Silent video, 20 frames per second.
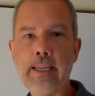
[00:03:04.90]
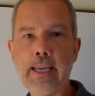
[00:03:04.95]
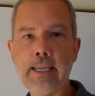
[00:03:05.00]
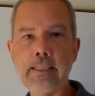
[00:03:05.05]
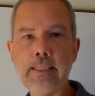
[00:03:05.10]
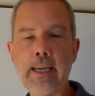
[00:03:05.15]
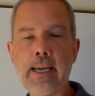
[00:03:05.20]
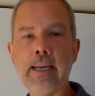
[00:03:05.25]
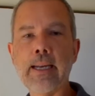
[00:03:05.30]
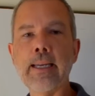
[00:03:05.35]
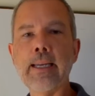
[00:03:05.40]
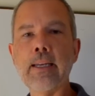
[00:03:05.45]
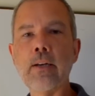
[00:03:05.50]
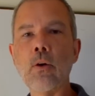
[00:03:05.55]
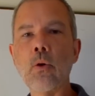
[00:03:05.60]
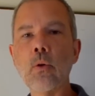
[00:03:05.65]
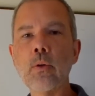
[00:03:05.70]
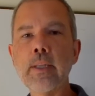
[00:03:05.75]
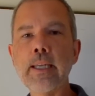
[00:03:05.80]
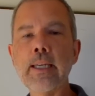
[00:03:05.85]
antenna. It
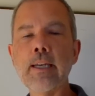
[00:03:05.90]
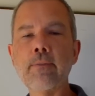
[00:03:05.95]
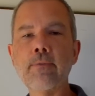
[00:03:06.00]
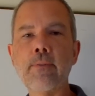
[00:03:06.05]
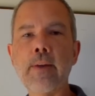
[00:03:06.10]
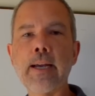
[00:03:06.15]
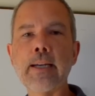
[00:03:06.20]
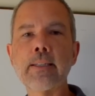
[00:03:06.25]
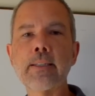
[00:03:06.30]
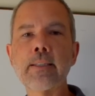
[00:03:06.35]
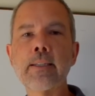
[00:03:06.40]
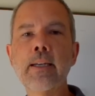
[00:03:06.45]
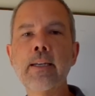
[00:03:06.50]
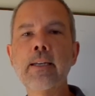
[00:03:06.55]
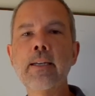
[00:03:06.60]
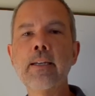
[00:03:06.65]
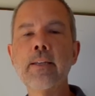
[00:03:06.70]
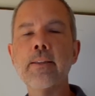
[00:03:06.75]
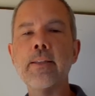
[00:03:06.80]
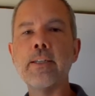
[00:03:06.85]
only affects
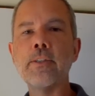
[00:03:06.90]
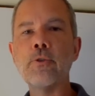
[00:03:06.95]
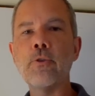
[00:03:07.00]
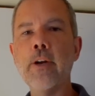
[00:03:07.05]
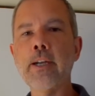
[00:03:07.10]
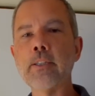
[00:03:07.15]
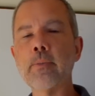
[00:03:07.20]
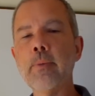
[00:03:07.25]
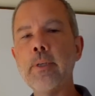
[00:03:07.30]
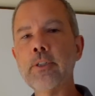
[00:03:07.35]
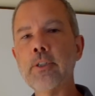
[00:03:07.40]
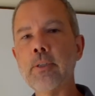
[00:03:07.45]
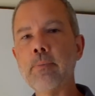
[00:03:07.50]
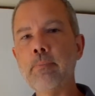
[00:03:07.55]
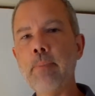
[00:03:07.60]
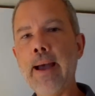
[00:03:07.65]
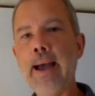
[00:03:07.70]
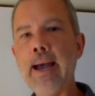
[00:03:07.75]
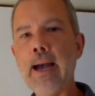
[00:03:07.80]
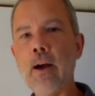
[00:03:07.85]
the transmission
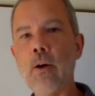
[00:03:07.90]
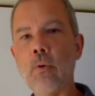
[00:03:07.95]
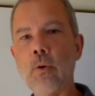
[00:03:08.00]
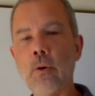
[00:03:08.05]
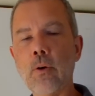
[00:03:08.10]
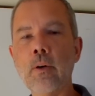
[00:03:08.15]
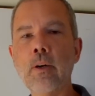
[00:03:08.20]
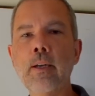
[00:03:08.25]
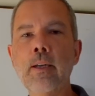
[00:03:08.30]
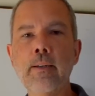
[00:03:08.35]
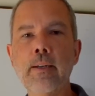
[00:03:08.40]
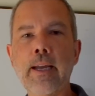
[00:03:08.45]
power